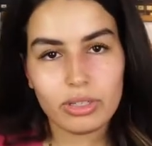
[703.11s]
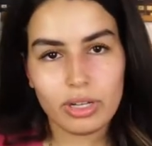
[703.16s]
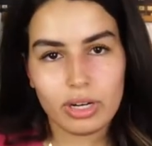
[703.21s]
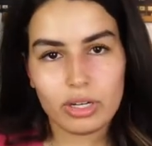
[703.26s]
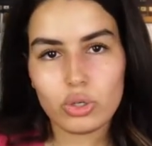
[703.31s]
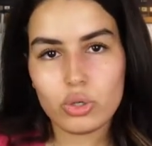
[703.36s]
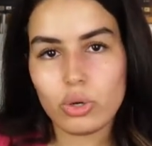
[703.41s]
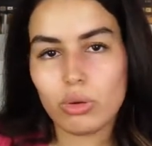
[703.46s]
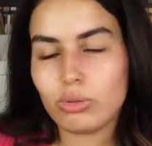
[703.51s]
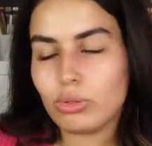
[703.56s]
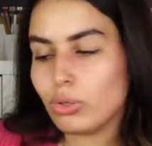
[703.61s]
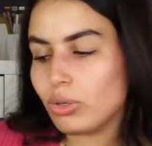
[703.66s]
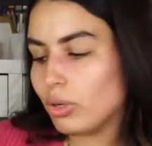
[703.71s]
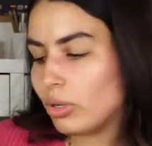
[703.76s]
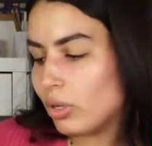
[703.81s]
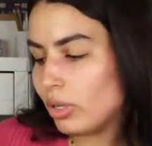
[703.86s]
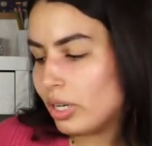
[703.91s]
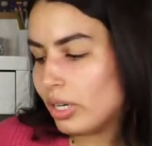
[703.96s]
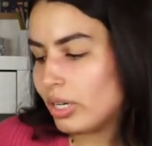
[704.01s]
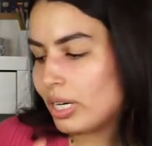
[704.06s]
that I showed you
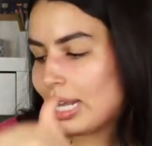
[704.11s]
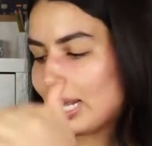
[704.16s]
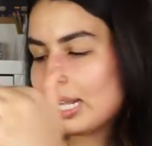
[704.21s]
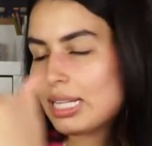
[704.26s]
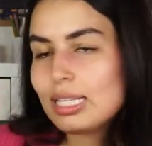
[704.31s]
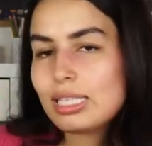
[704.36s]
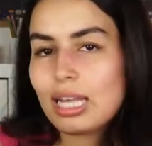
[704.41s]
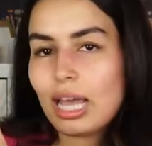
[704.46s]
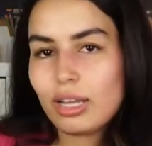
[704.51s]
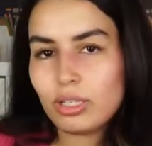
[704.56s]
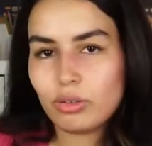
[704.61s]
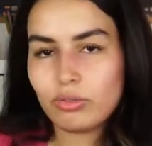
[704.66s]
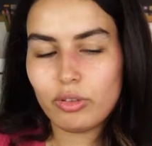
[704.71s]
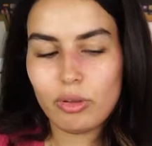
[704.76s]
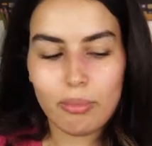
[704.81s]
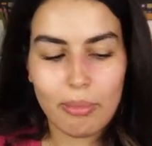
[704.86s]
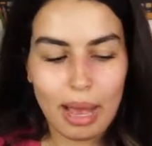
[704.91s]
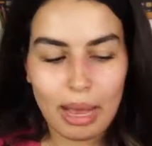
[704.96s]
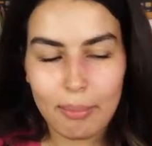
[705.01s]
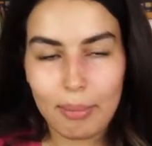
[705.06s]
earlier inside of
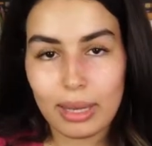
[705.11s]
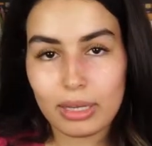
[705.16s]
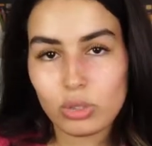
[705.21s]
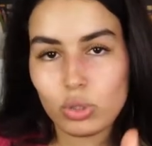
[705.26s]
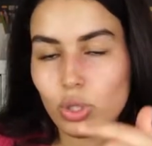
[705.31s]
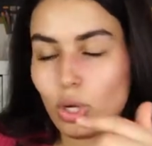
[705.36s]
the backpack.